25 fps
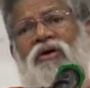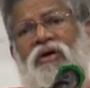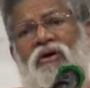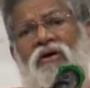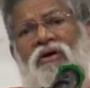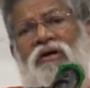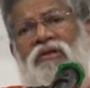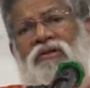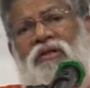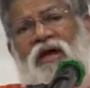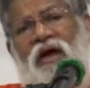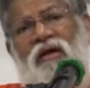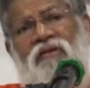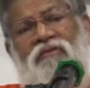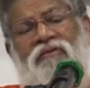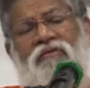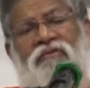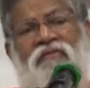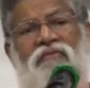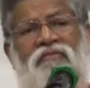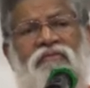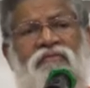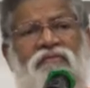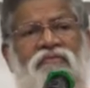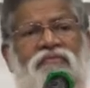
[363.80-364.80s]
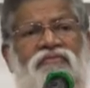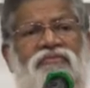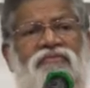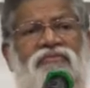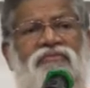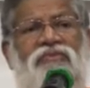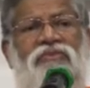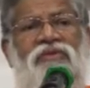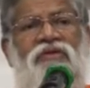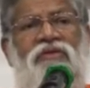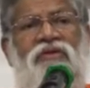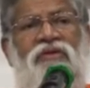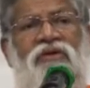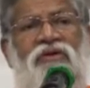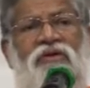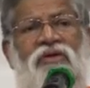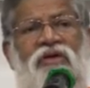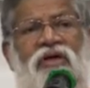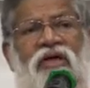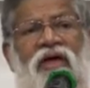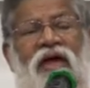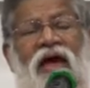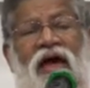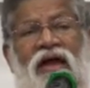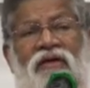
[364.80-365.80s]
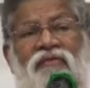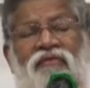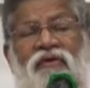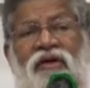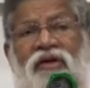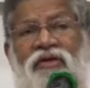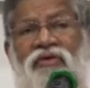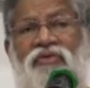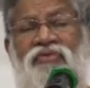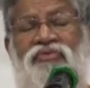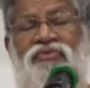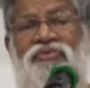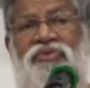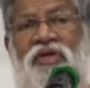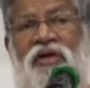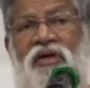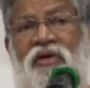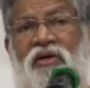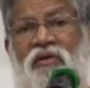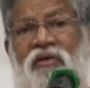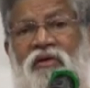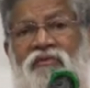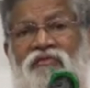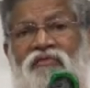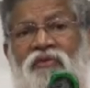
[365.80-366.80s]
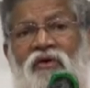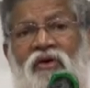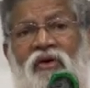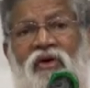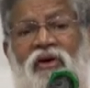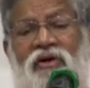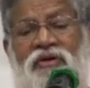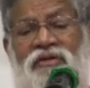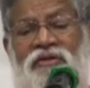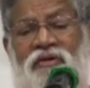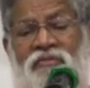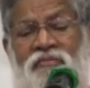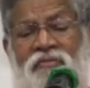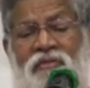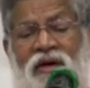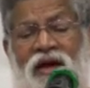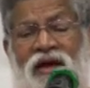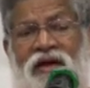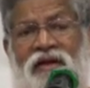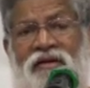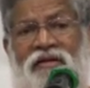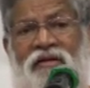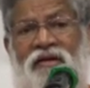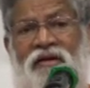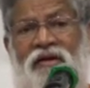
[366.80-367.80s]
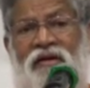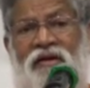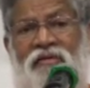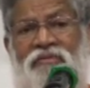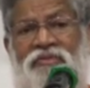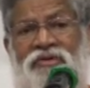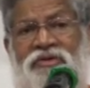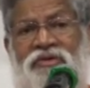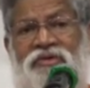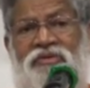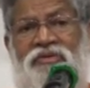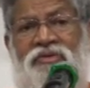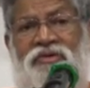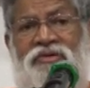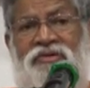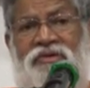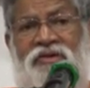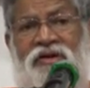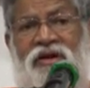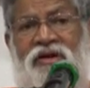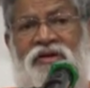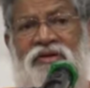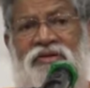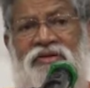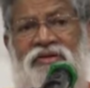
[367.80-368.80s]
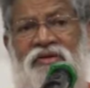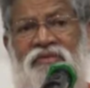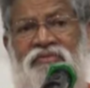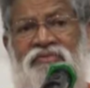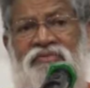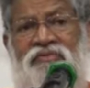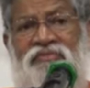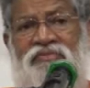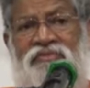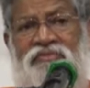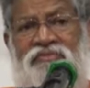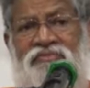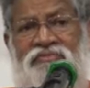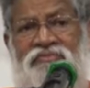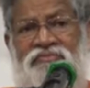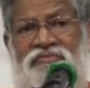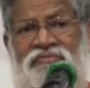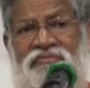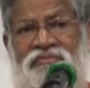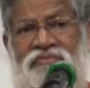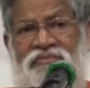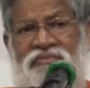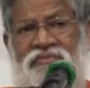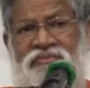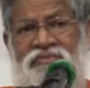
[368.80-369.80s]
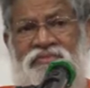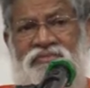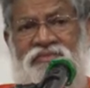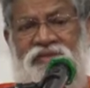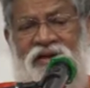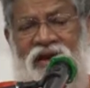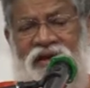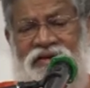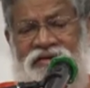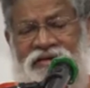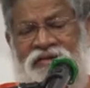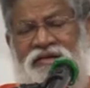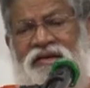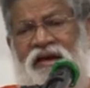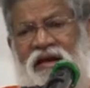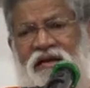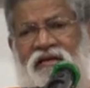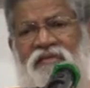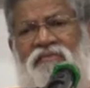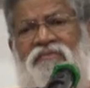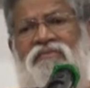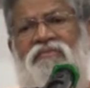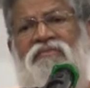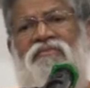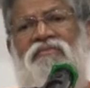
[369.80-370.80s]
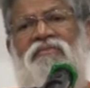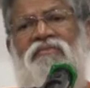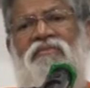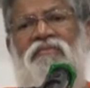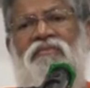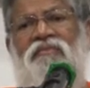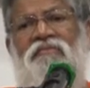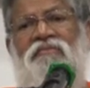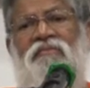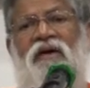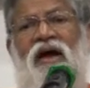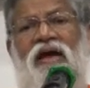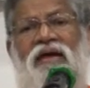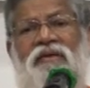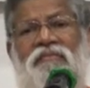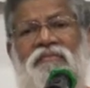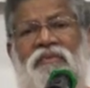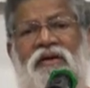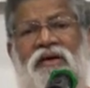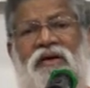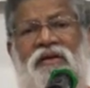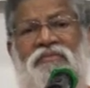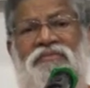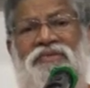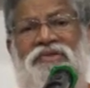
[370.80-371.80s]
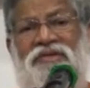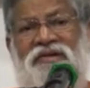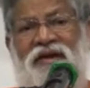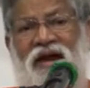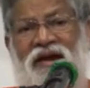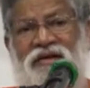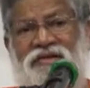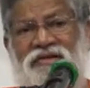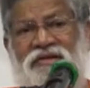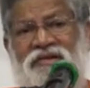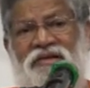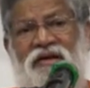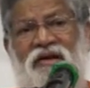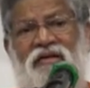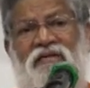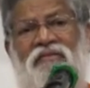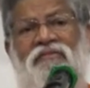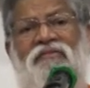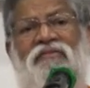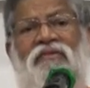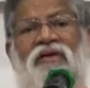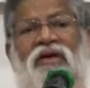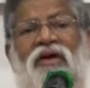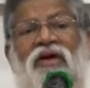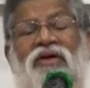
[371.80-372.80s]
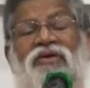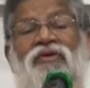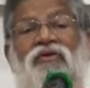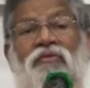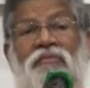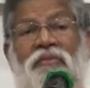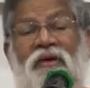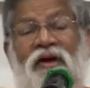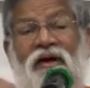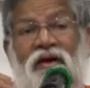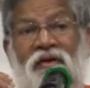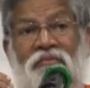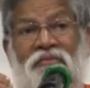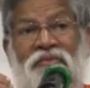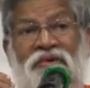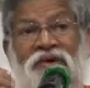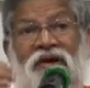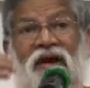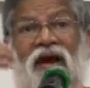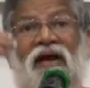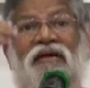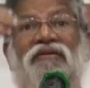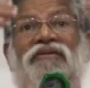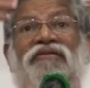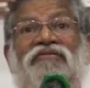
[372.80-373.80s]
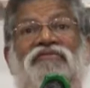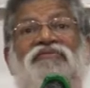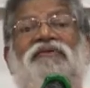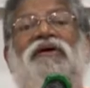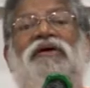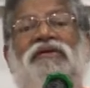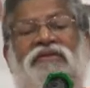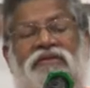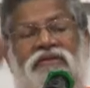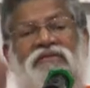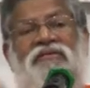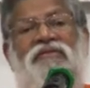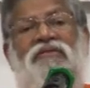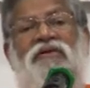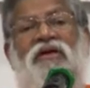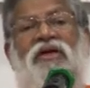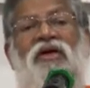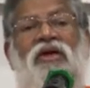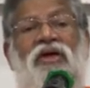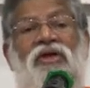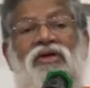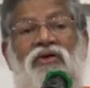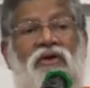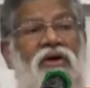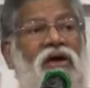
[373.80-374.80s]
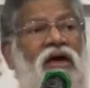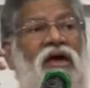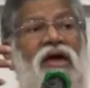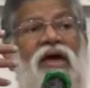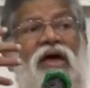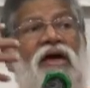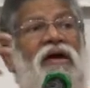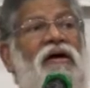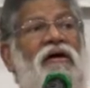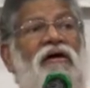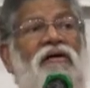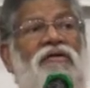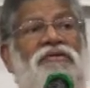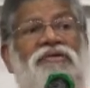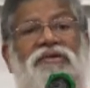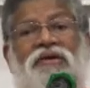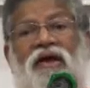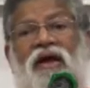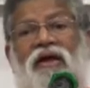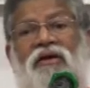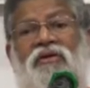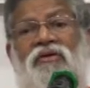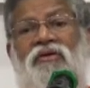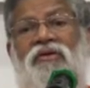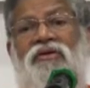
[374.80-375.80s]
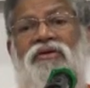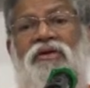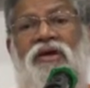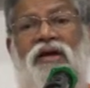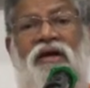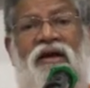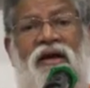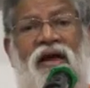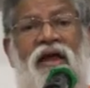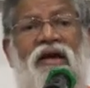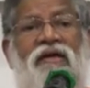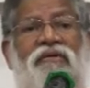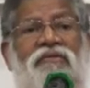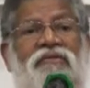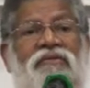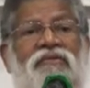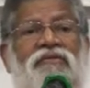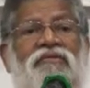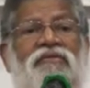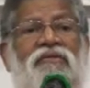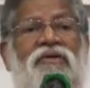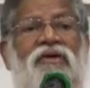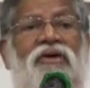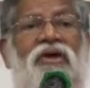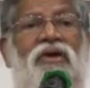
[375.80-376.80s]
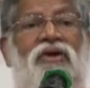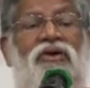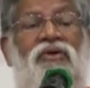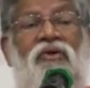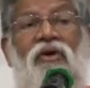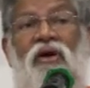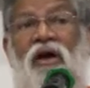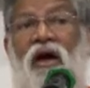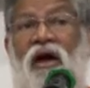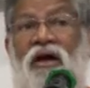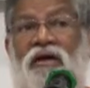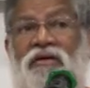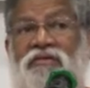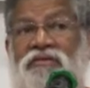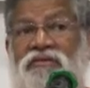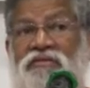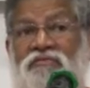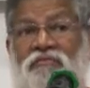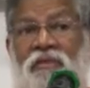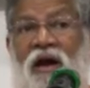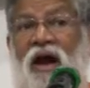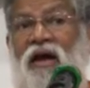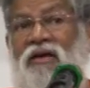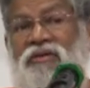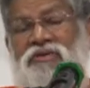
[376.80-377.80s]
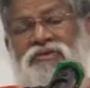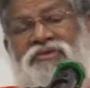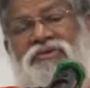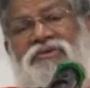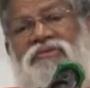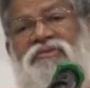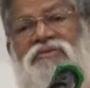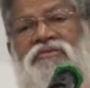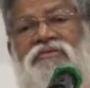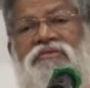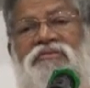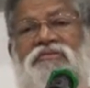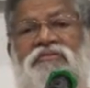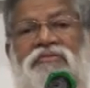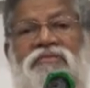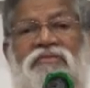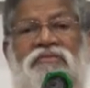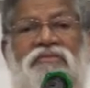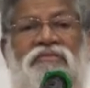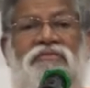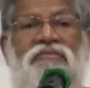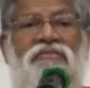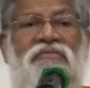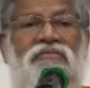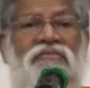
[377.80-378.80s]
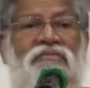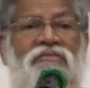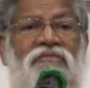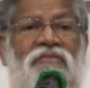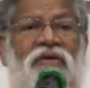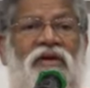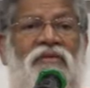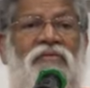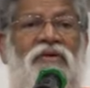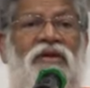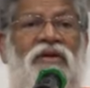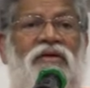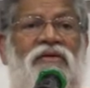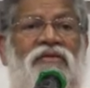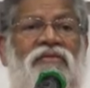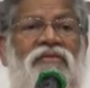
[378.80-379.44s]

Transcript: all that. And when you think of God, the mind comes to a state of standstill. Mind becomes standstill. You become transfixed. Your hair stand on their end. Your eyes bulge, maybe.